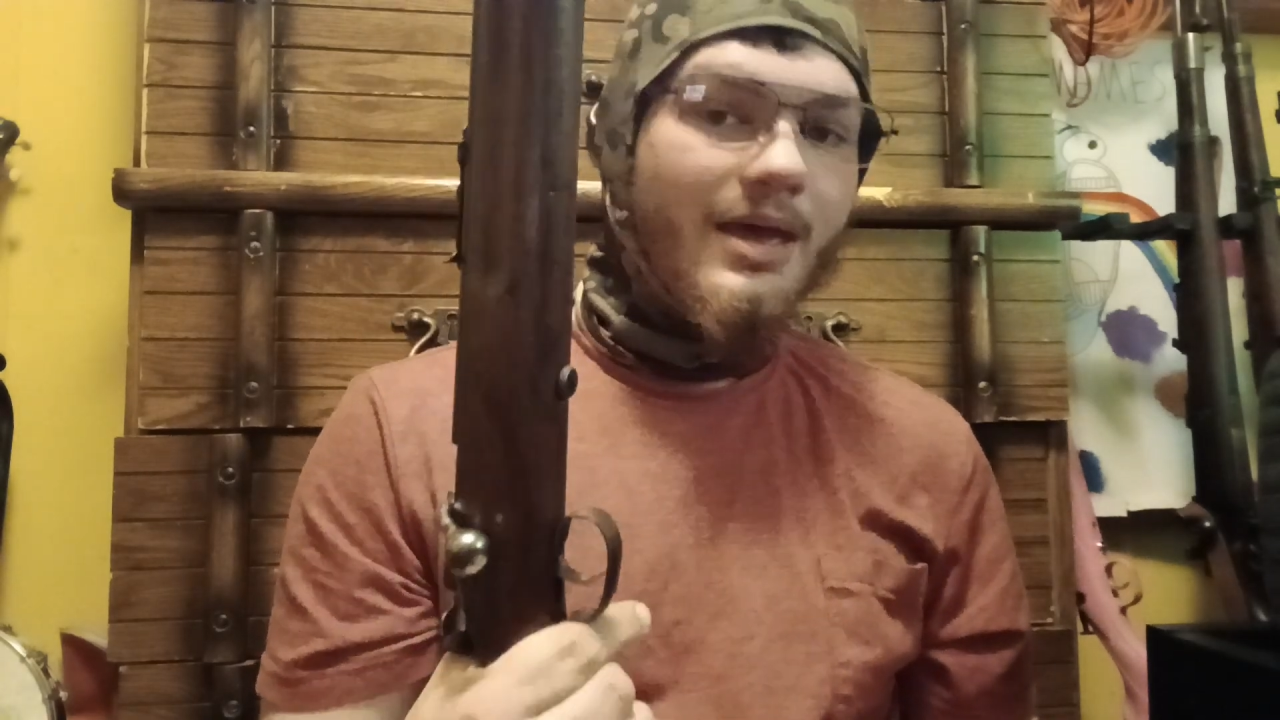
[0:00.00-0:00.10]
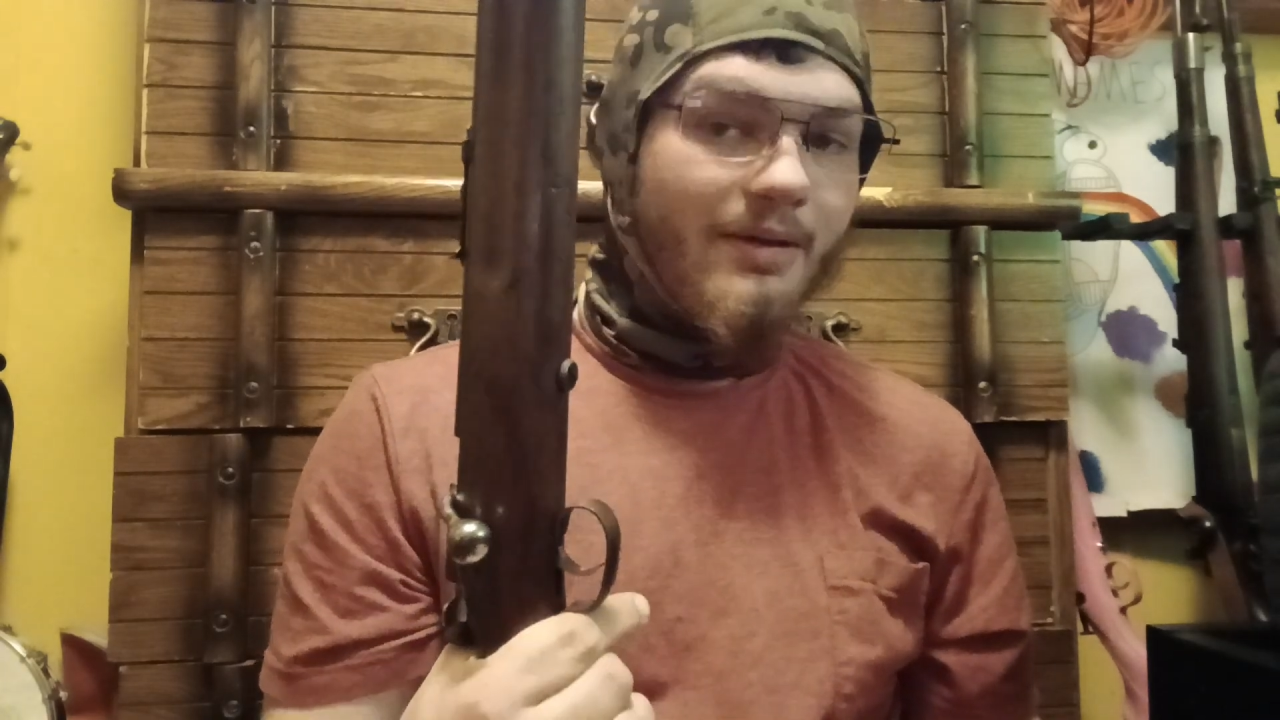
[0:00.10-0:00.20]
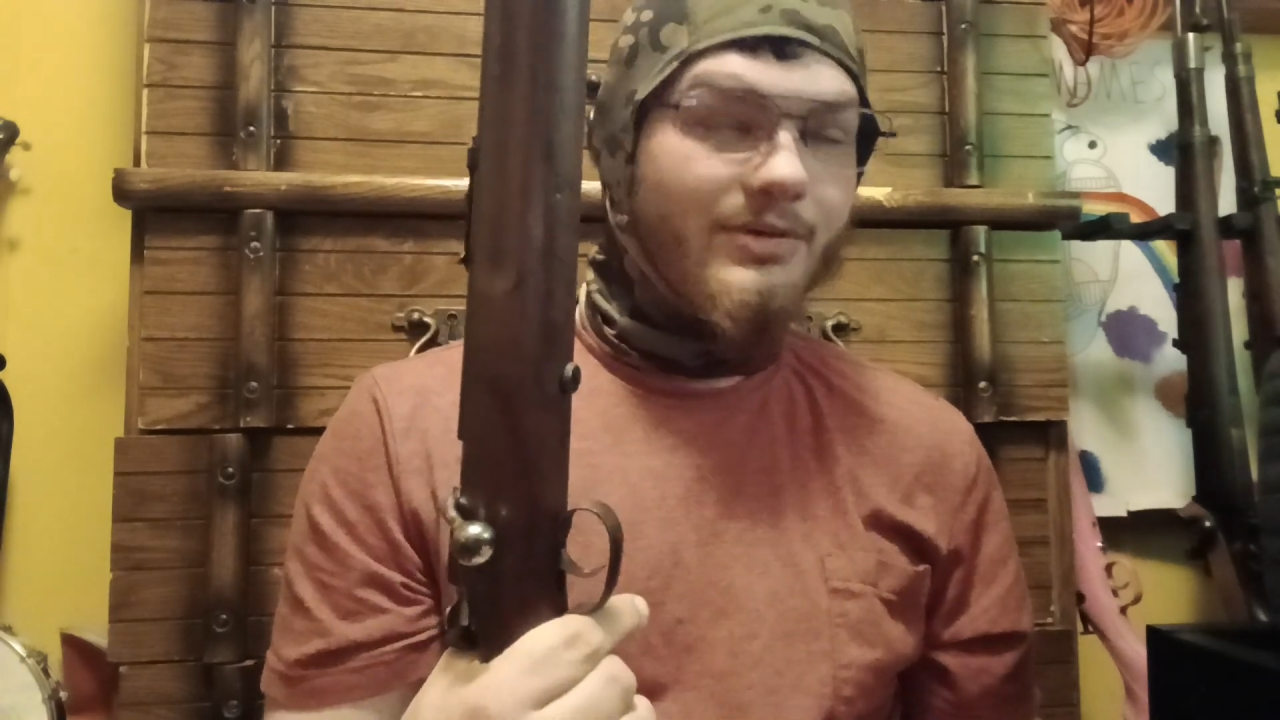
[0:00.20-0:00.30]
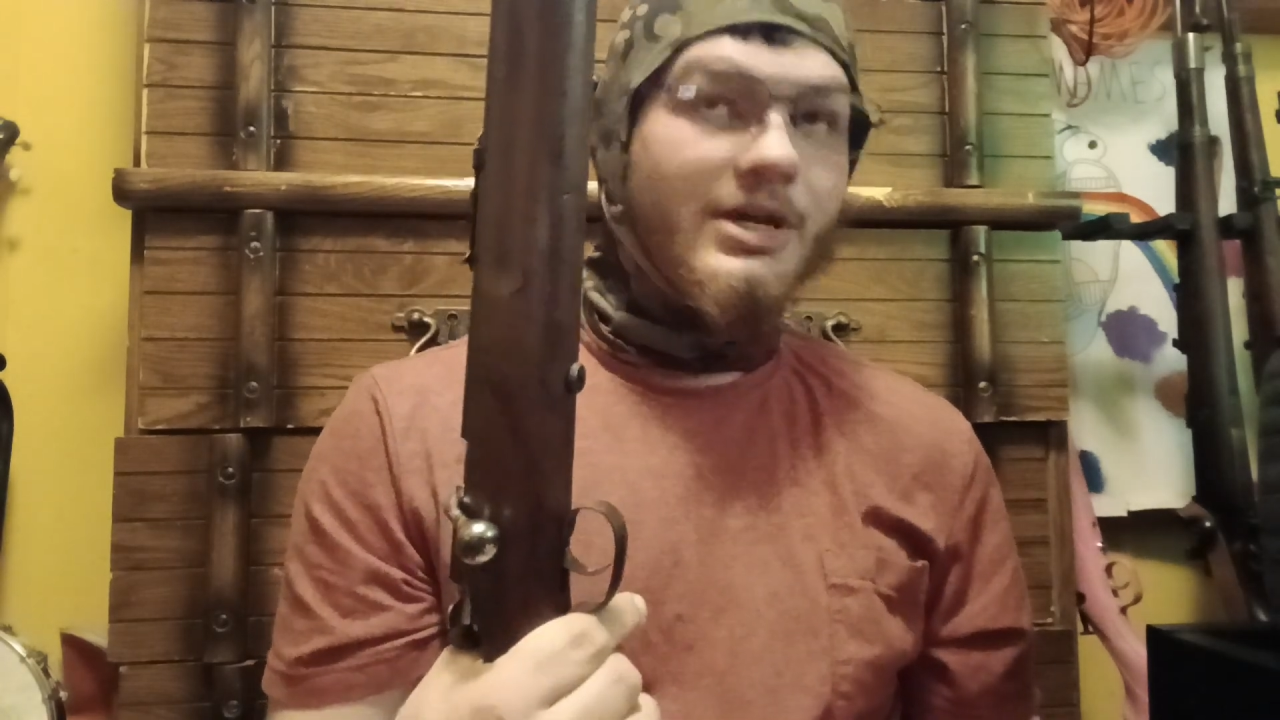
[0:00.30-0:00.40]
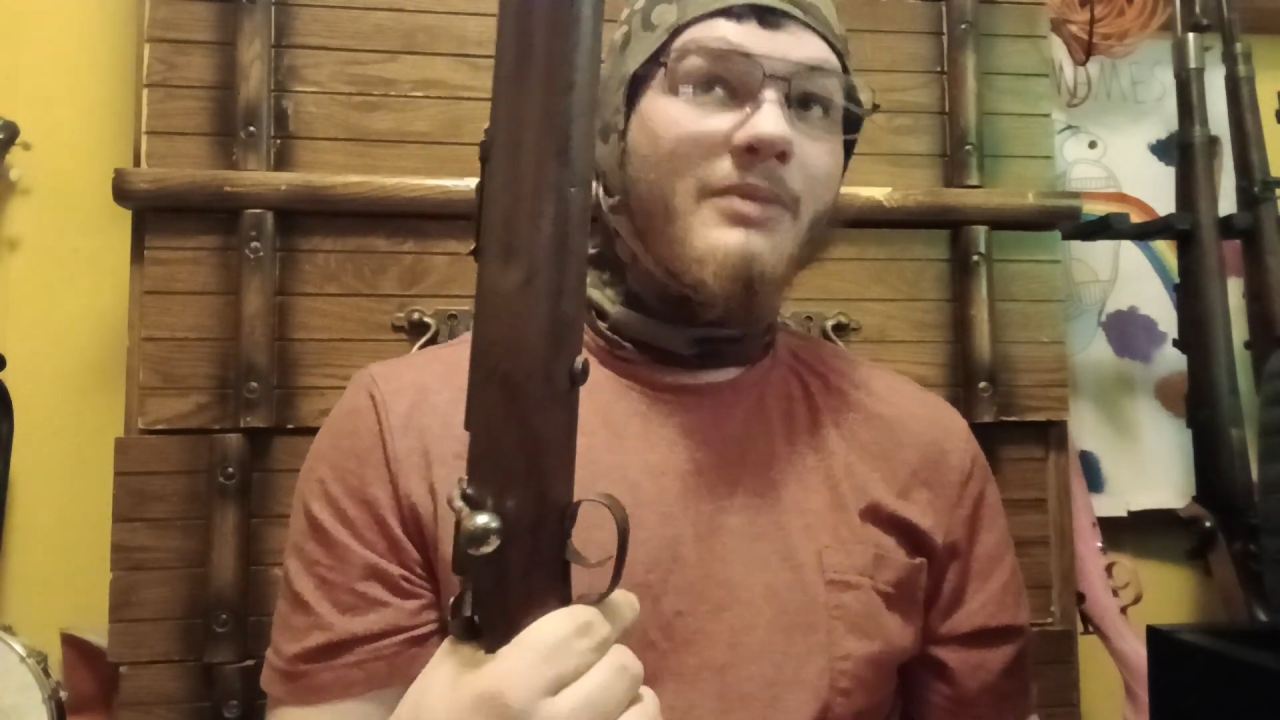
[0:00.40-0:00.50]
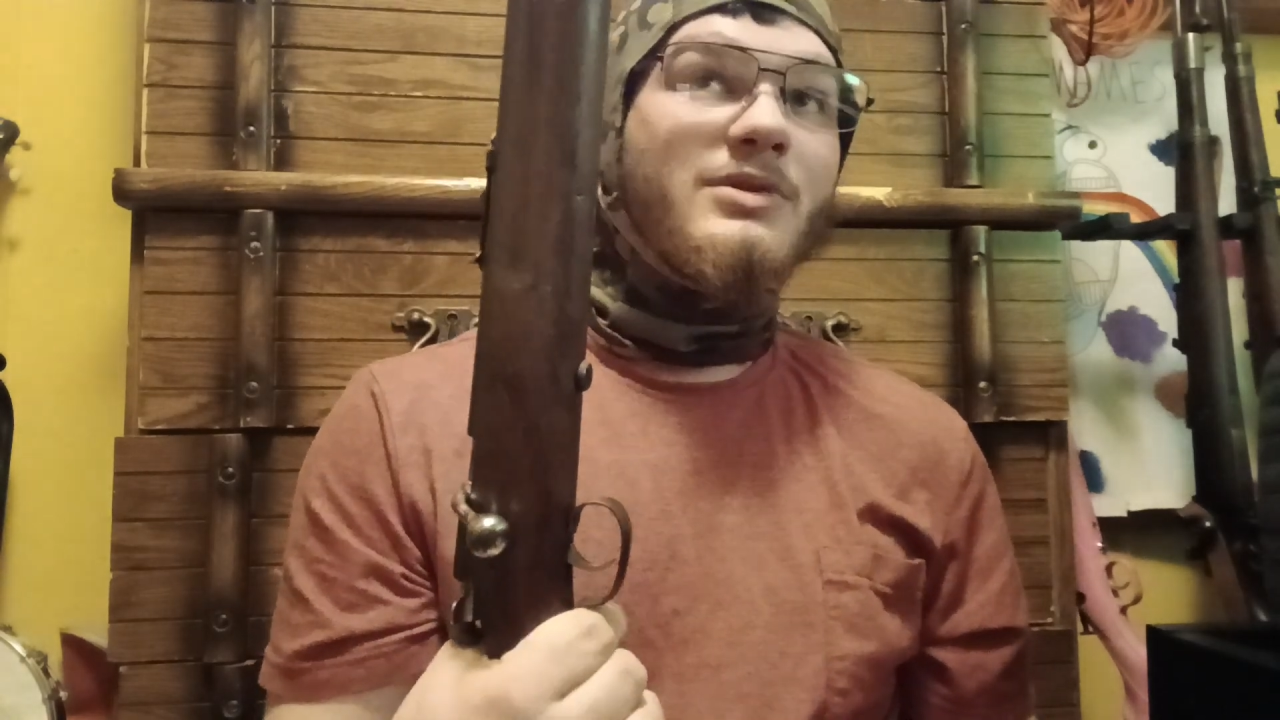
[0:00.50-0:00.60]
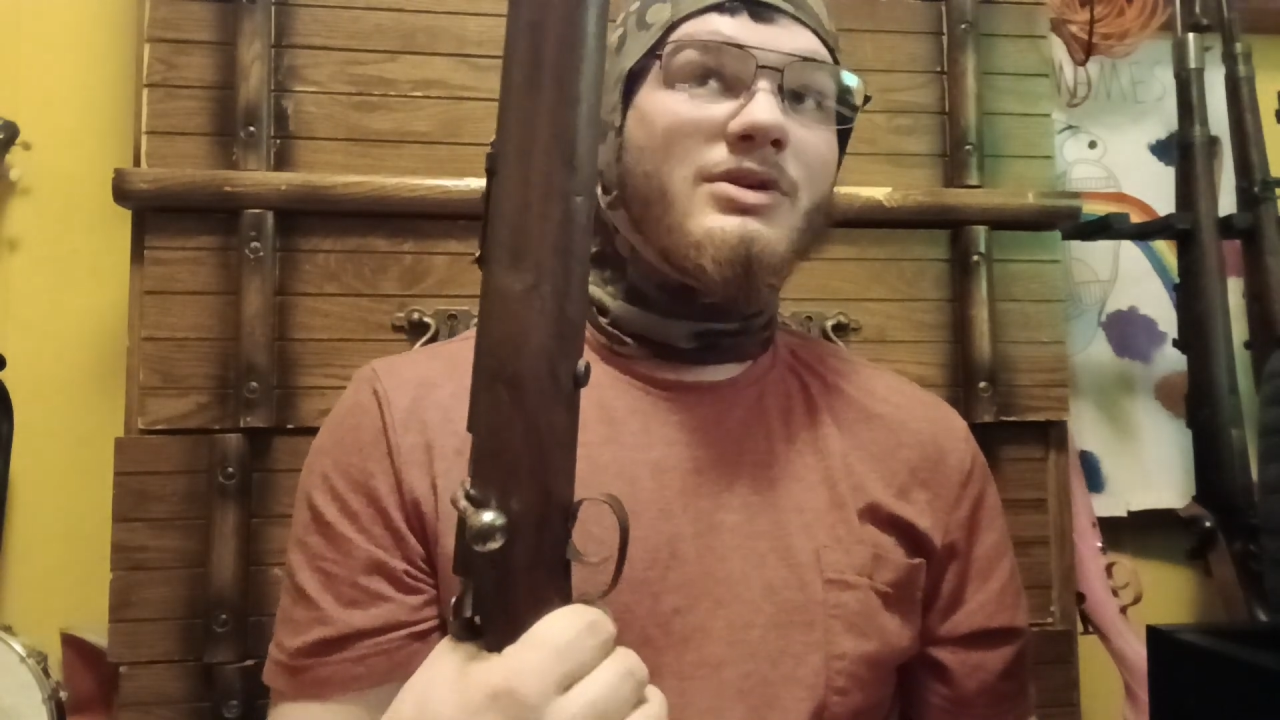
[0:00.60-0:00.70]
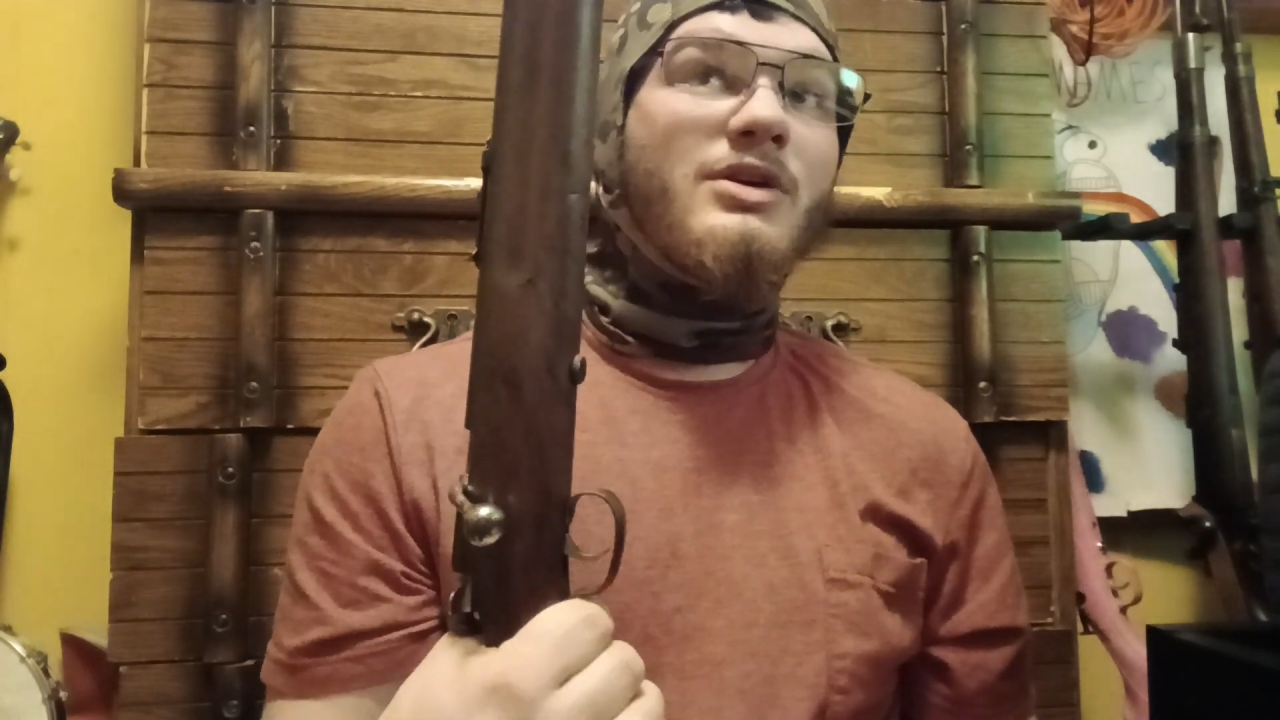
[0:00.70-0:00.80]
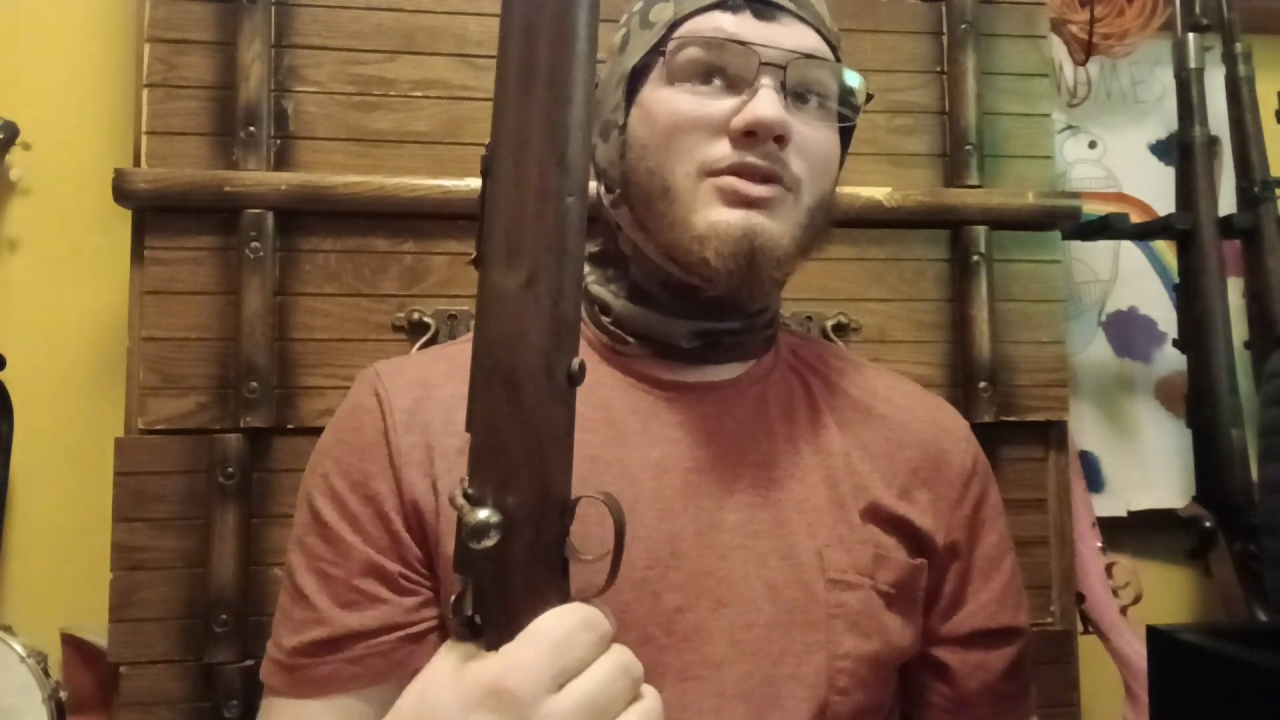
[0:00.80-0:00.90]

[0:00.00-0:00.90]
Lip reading: It was up until I